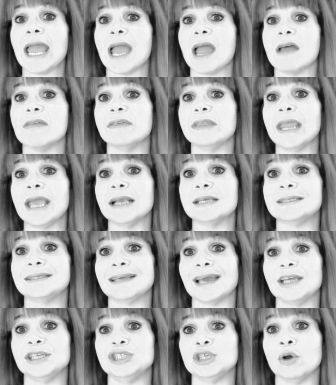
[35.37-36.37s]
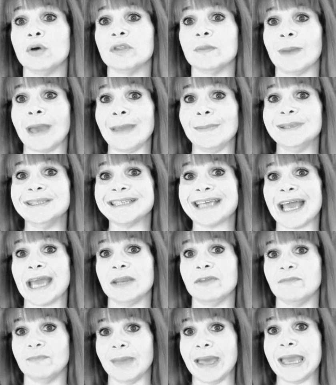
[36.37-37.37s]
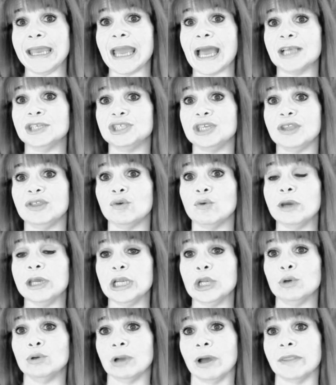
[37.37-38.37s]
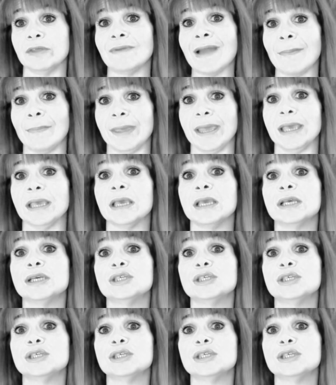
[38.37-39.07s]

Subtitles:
and the next day she got the baby scan of me and she thought it looked like the rabbit,